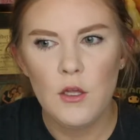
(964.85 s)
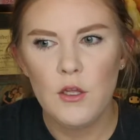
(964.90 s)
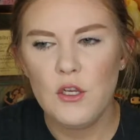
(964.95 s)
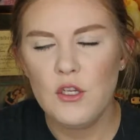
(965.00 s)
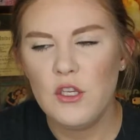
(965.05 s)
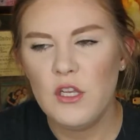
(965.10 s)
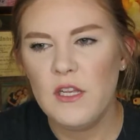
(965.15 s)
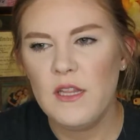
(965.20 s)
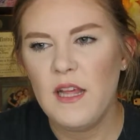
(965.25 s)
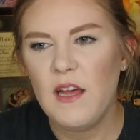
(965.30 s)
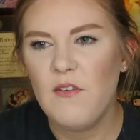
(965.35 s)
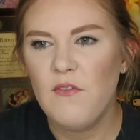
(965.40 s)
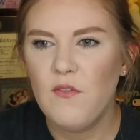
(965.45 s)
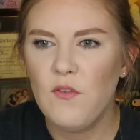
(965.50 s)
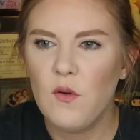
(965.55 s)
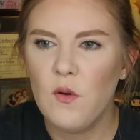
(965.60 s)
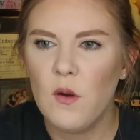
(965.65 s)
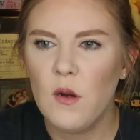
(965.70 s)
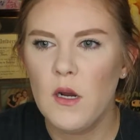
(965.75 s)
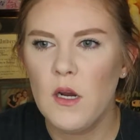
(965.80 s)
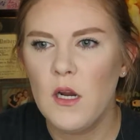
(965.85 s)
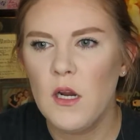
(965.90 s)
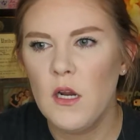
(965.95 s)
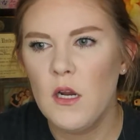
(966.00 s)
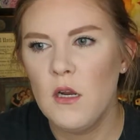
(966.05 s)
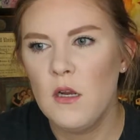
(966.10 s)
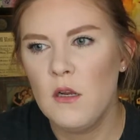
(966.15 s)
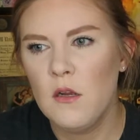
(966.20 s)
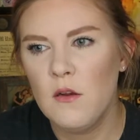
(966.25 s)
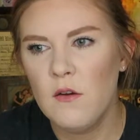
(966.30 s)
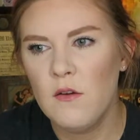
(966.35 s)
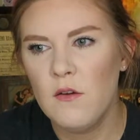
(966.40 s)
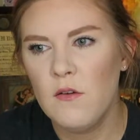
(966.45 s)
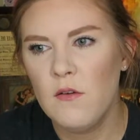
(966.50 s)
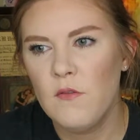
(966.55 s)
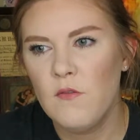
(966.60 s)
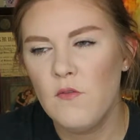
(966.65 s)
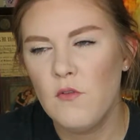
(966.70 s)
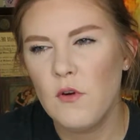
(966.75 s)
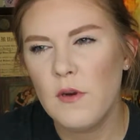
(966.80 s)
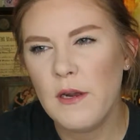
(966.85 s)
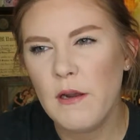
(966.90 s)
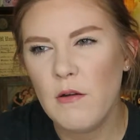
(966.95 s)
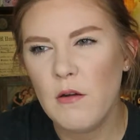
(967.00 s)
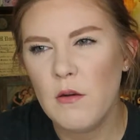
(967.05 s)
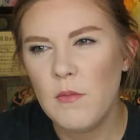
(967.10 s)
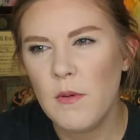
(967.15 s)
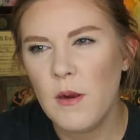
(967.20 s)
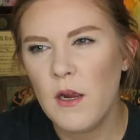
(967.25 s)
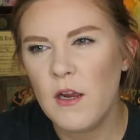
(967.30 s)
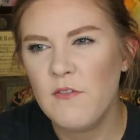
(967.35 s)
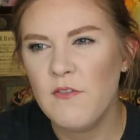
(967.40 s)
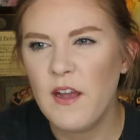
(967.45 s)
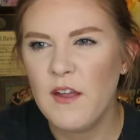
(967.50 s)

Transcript: Usually that 4-hour mark,